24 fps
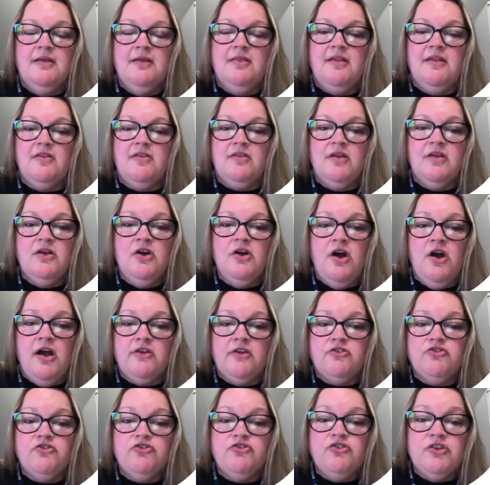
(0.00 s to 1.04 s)
This can cause
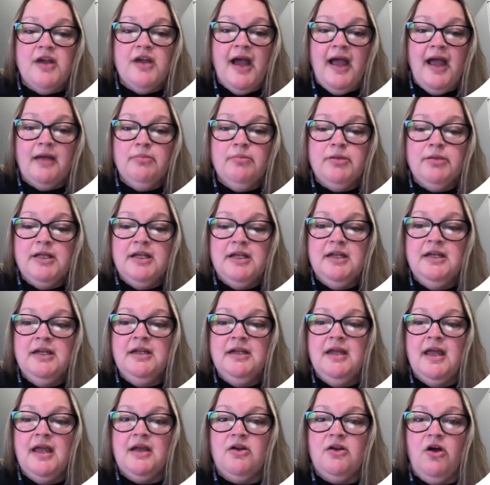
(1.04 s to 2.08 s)
GI
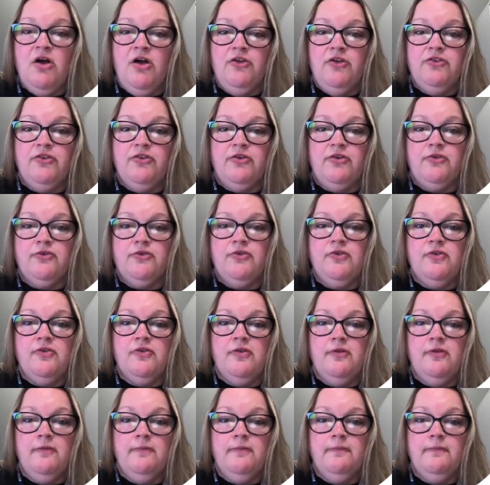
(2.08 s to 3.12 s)
bleeding and ulcers.